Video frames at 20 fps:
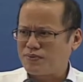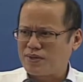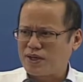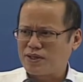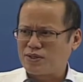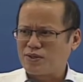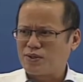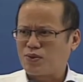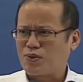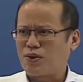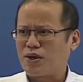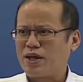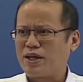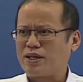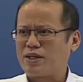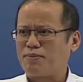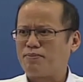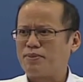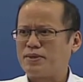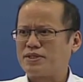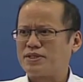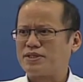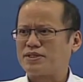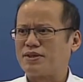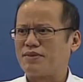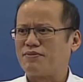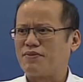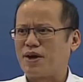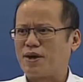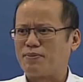done to create a business
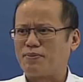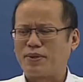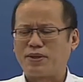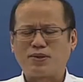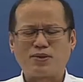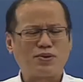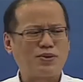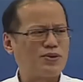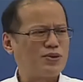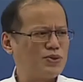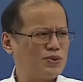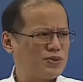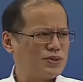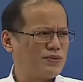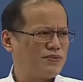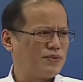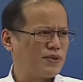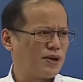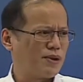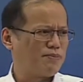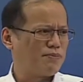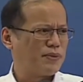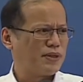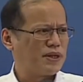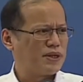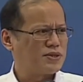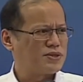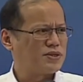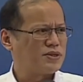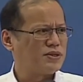environment conducive to
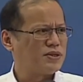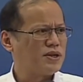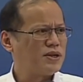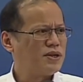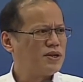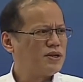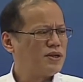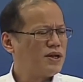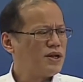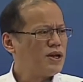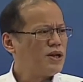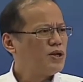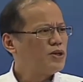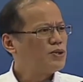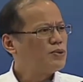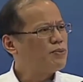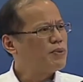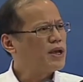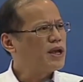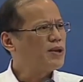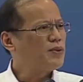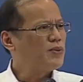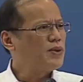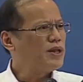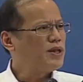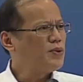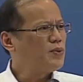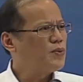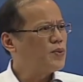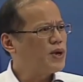competition. To begin
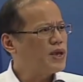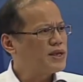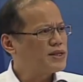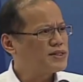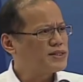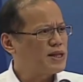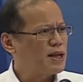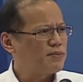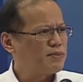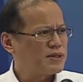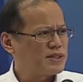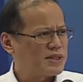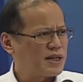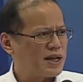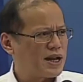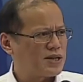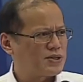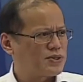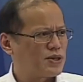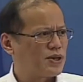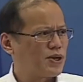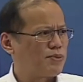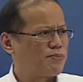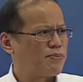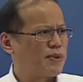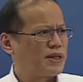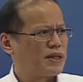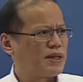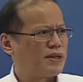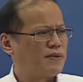with, we established the National
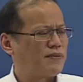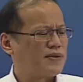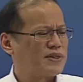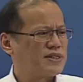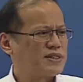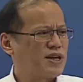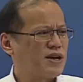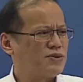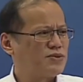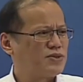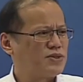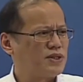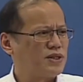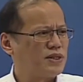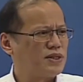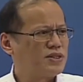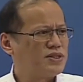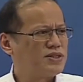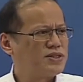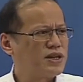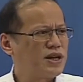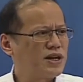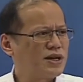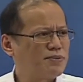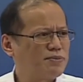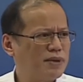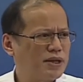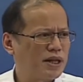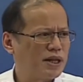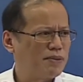Competitiveness Council, chaired
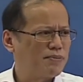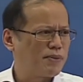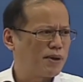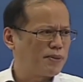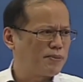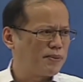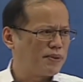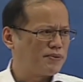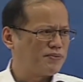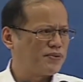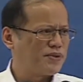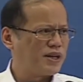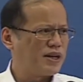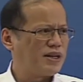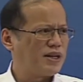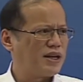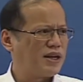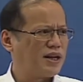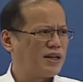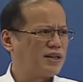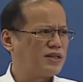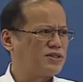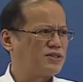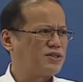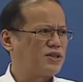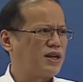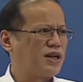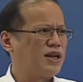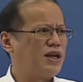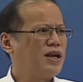by the Department of Trade and
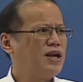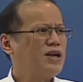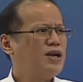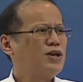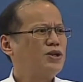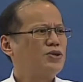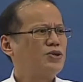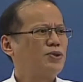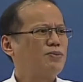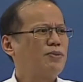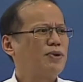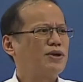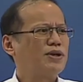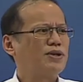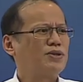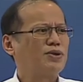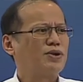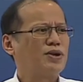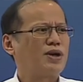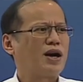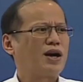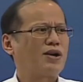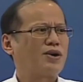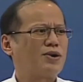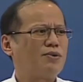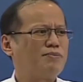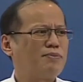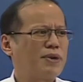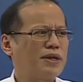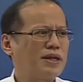Industry, to monitor our
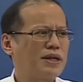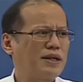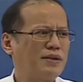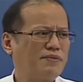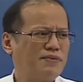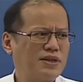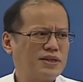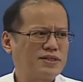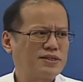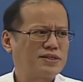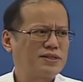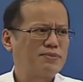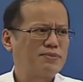competitiveness